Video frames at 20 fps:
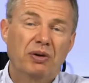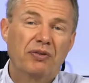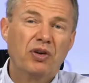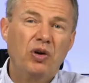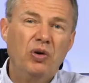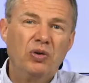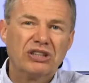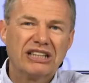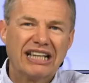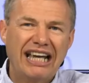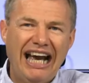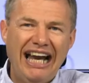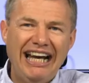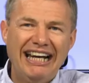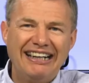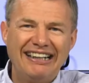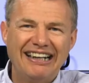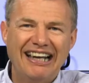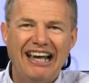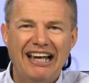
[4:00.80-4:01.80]
Well, of course,
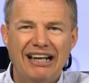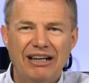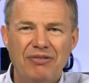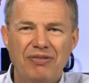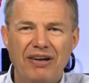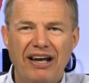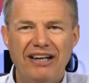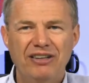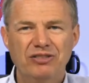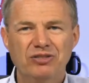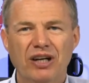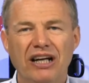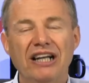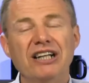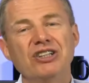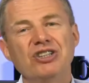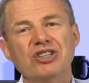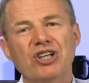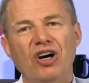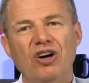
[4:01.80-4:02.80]
Canon have a
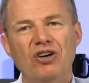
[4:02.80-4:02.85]
range